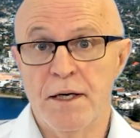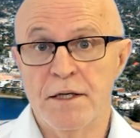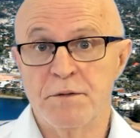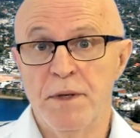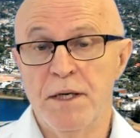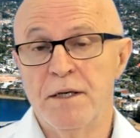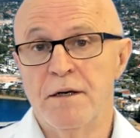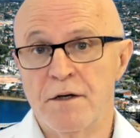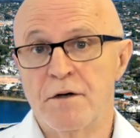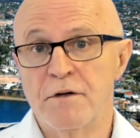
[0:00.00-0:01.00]
has been an
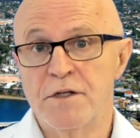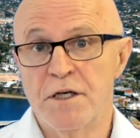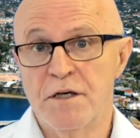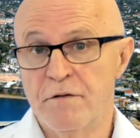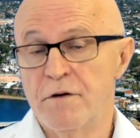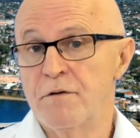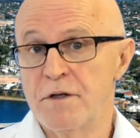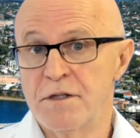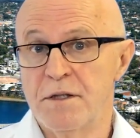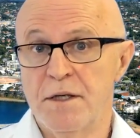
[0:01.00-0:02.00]
underachiever in
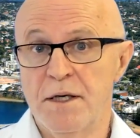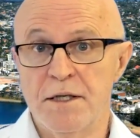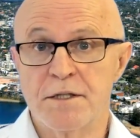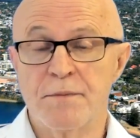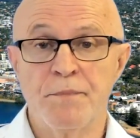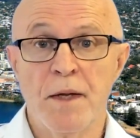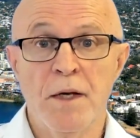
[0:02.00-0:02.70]
recent years.